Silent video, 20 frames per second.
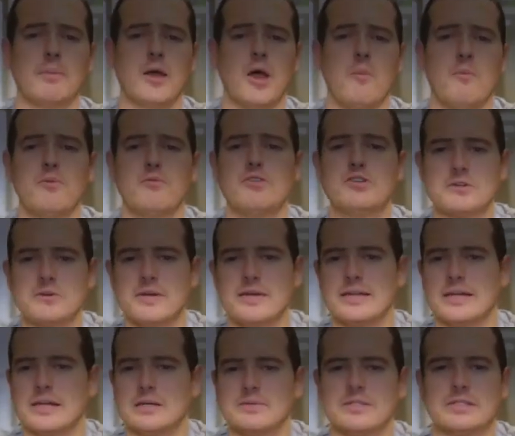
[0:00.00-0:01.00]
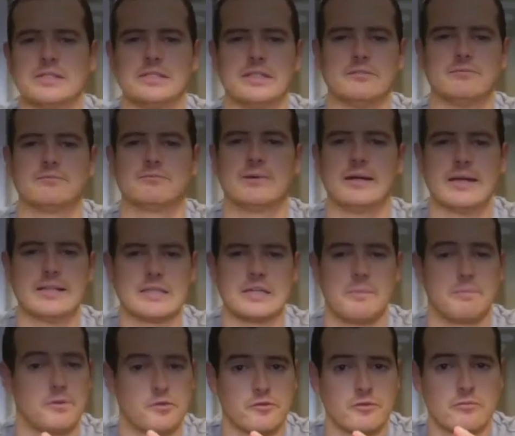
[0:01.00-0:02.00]
I hope you enjoyed. I always love rounding
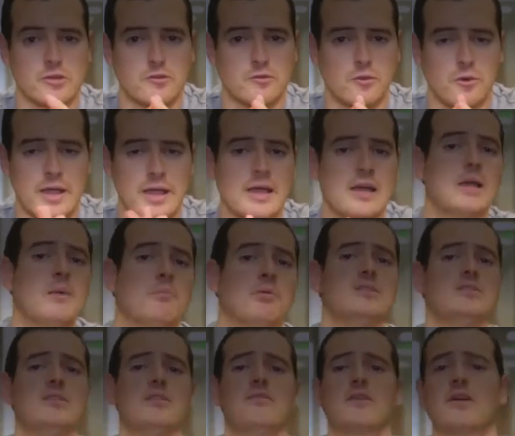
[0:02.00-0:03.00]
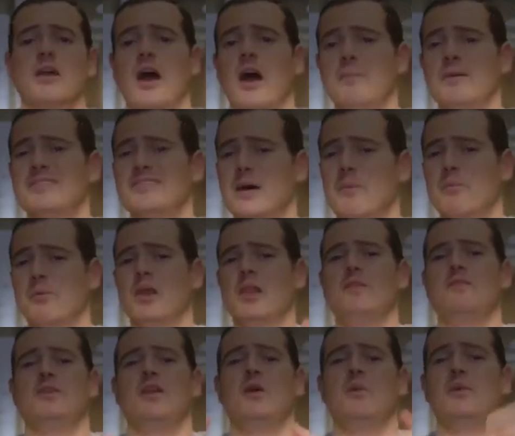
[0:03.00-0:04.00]
up these rumors for you. Please leave a comment down below. I'd
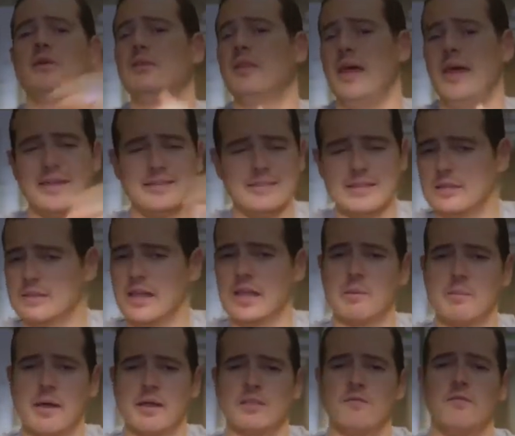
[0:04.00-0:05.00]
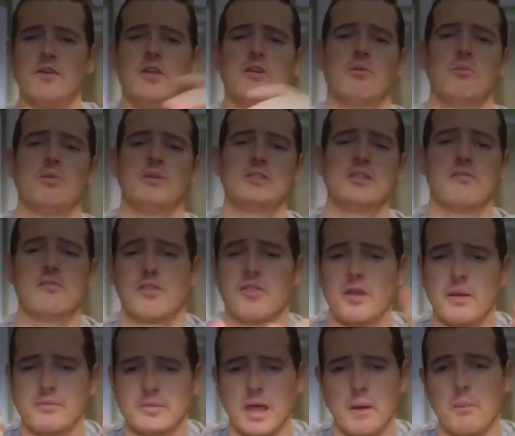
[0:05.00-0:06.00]
love to hear what you like, didn't like about the video, and please give it a
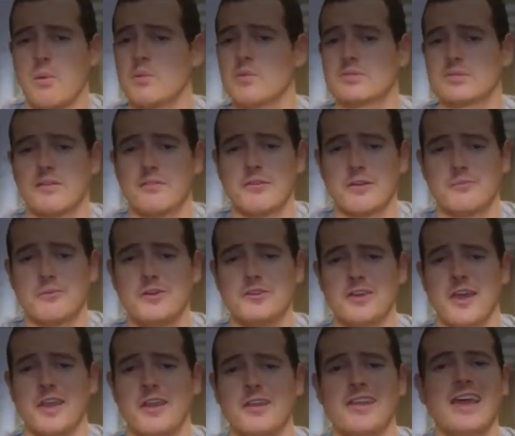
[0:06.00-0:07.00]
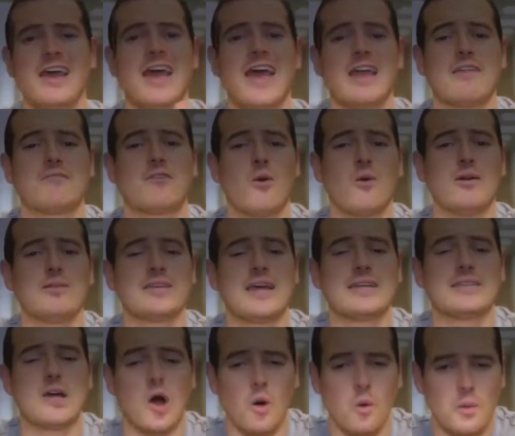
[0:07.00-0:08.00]
thumbs up. We most definitely appreciate it. And of course,
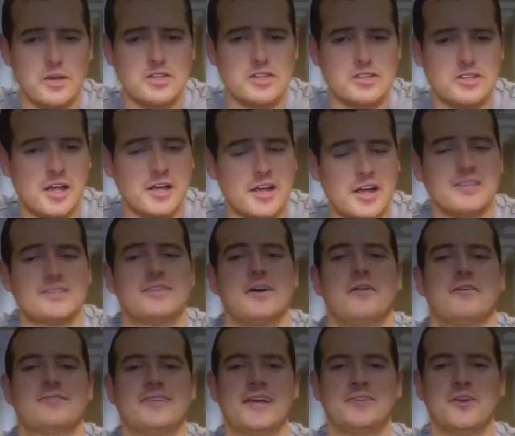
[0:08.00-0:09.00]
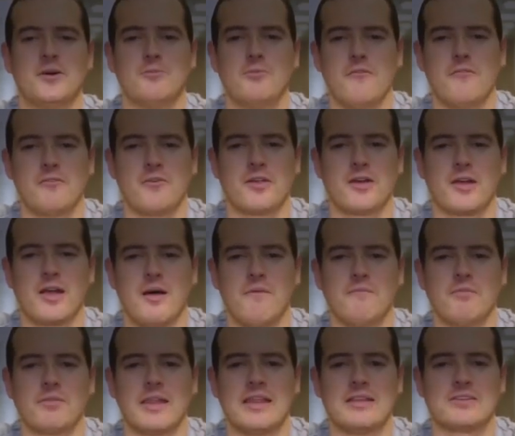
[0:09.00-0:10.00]
as always, check us out at technobuffalo.com
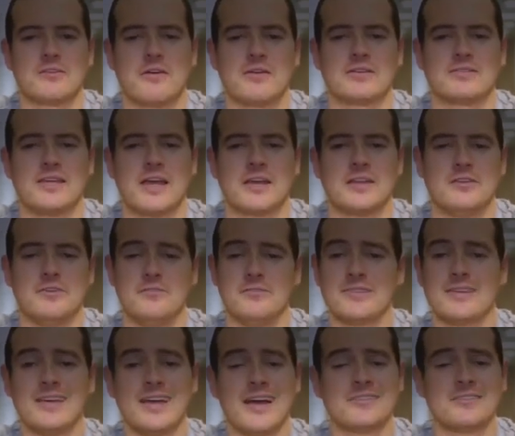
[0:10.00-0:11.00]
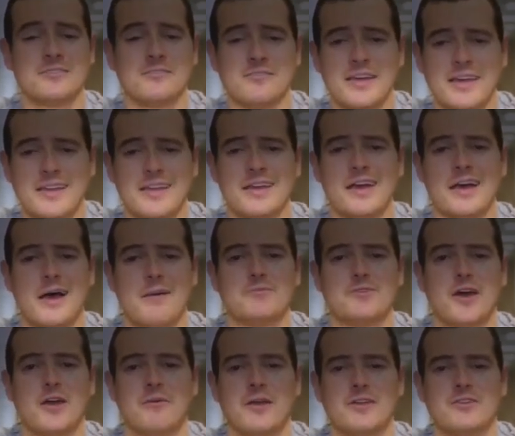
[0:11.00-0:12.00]
for the latest and greatest tech news. Until then, I'm
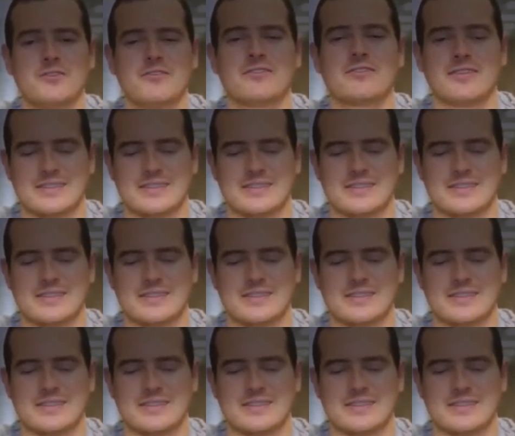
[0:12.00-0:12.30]
Jon Rettinger.